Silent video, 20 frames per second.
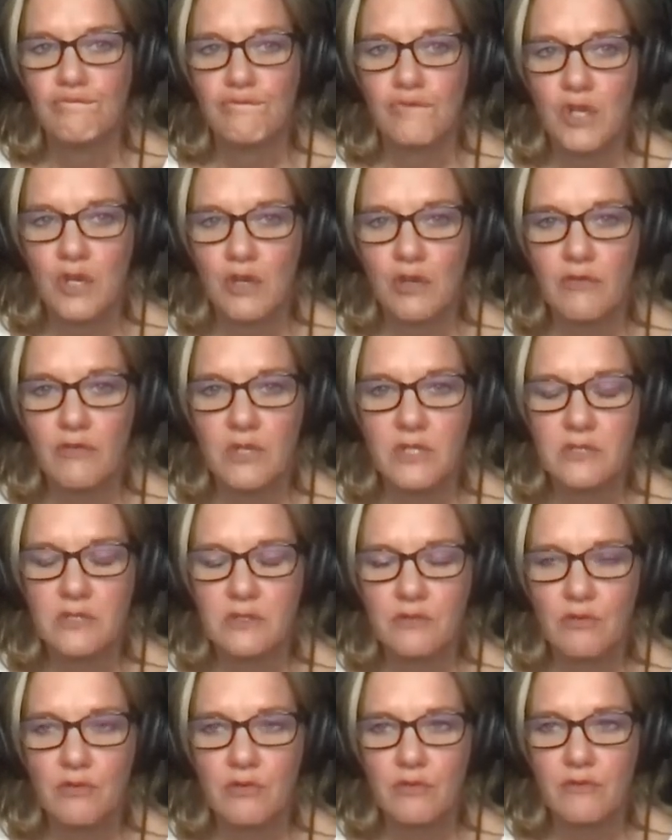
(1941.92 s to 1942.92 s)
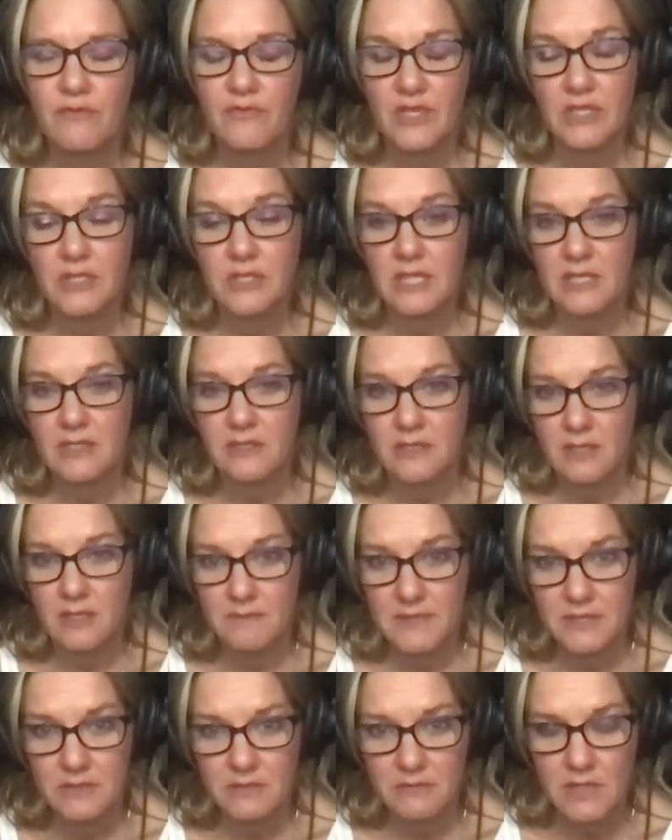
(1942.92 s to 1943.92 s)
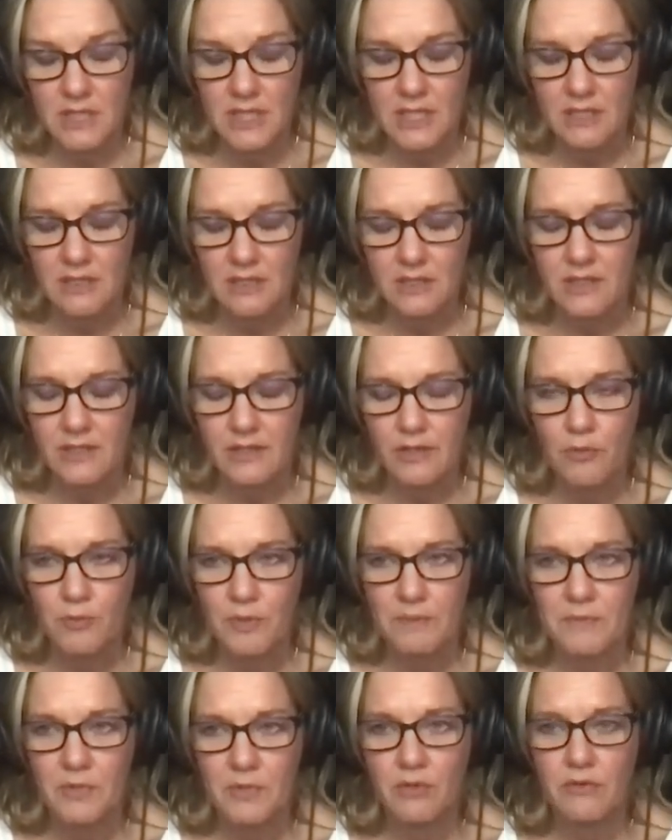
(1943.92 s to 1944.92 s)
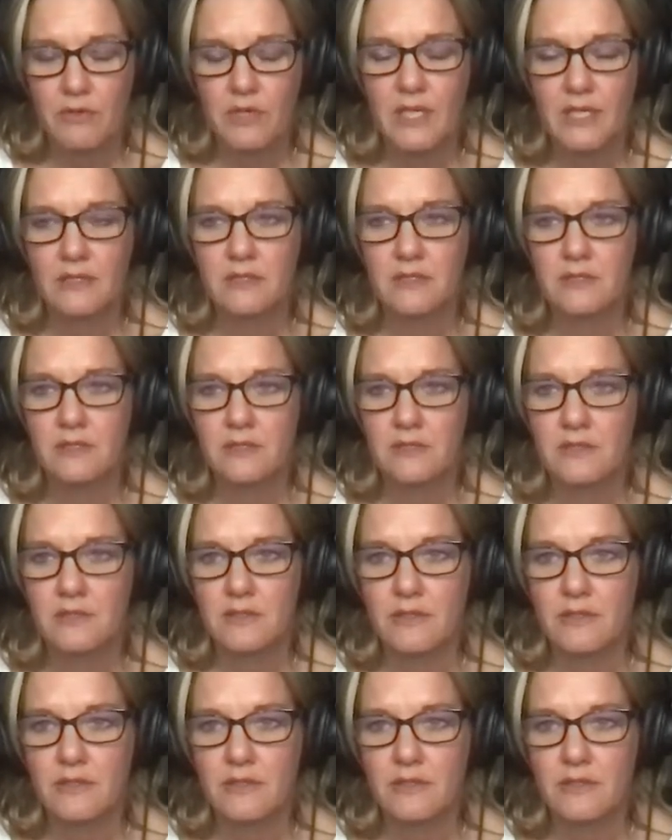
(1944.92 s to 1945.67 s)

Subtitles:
COVID sort of feels like it's coming to an end. I hope I'm correct.